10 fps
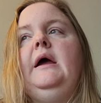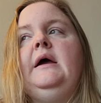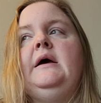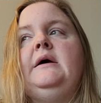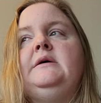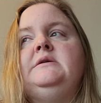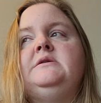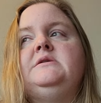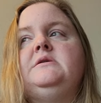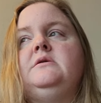
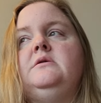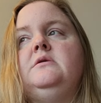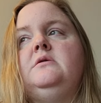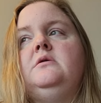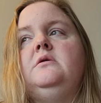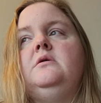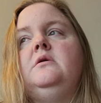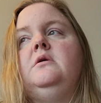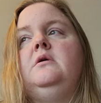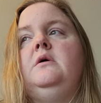and
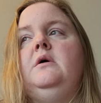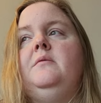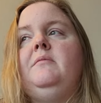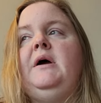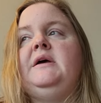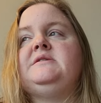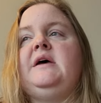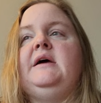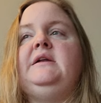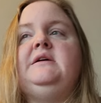my
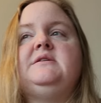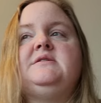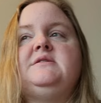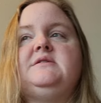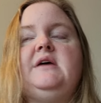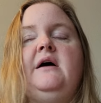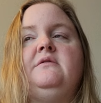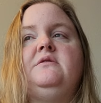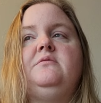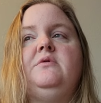anxiety is
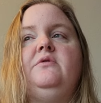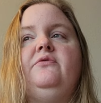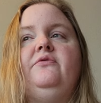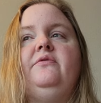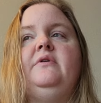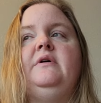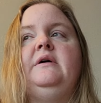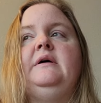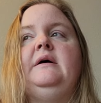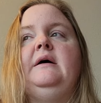out the roof.
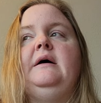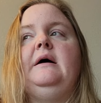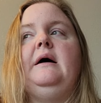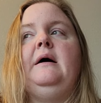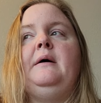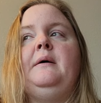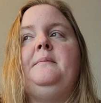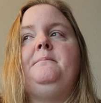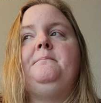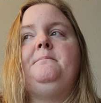
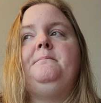Um,